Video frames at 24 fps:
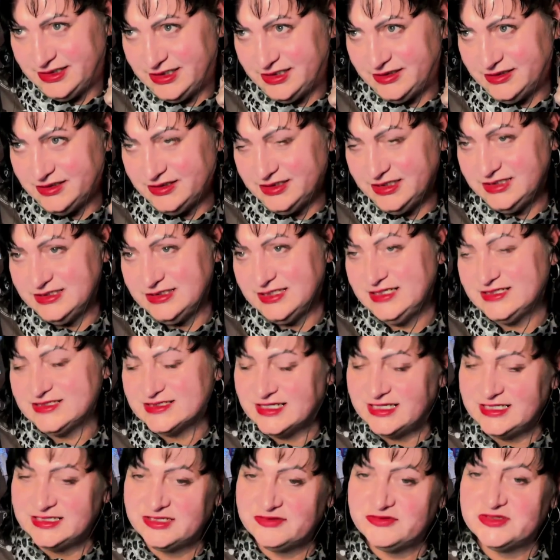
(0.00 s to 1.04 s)
It's
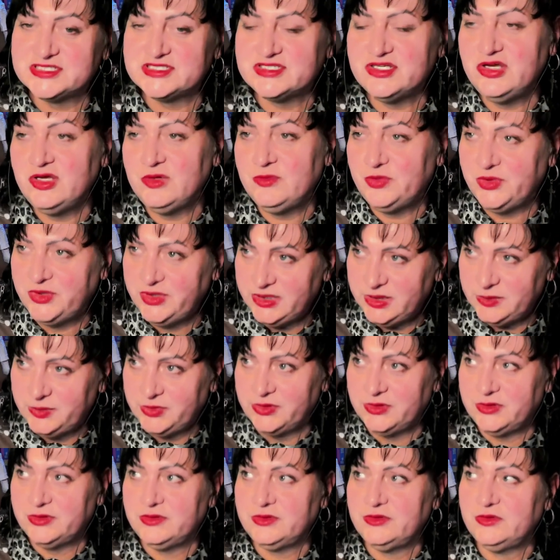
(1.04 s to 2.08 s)
like there are certain
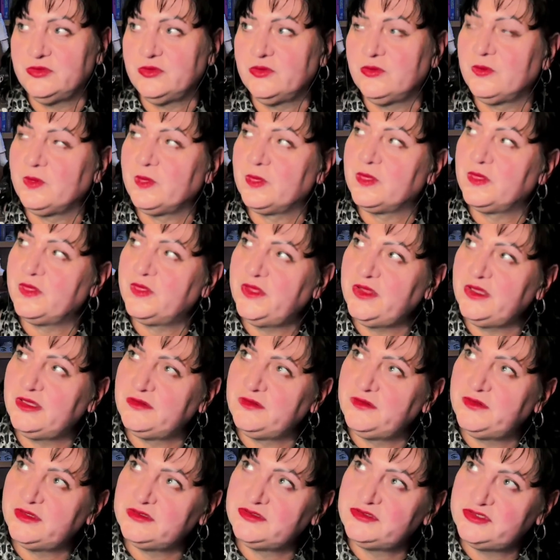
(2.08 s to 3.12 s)
people
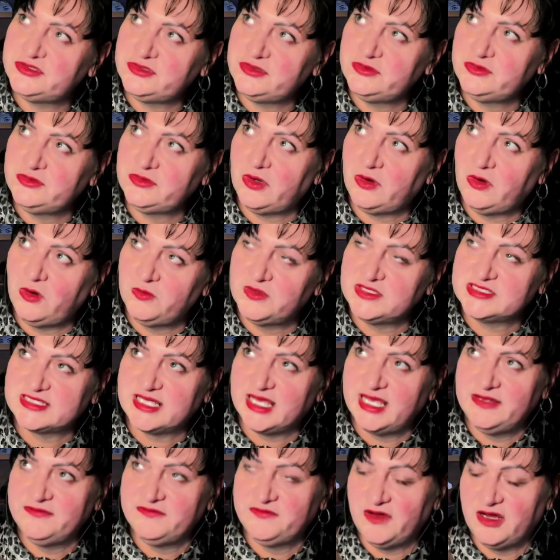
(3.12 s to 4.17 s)
that do always
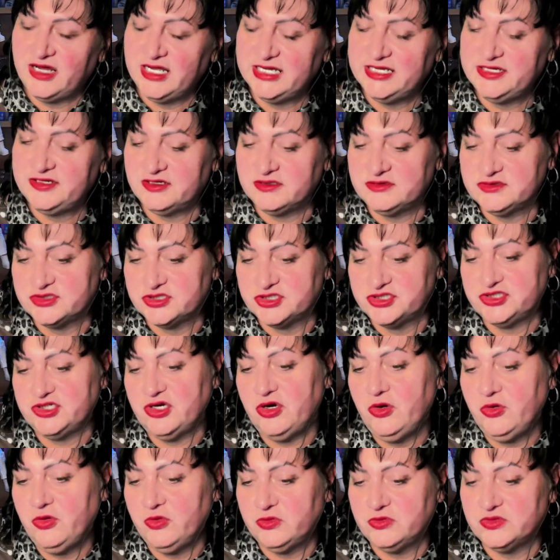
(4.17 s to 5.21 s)
get invited onto
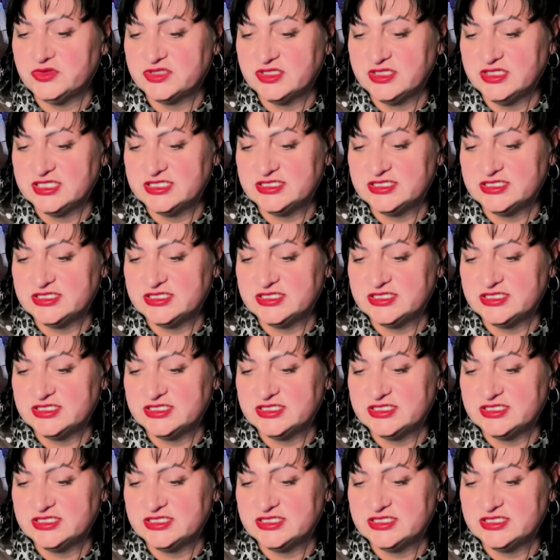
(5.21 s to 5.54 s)
shows, and it's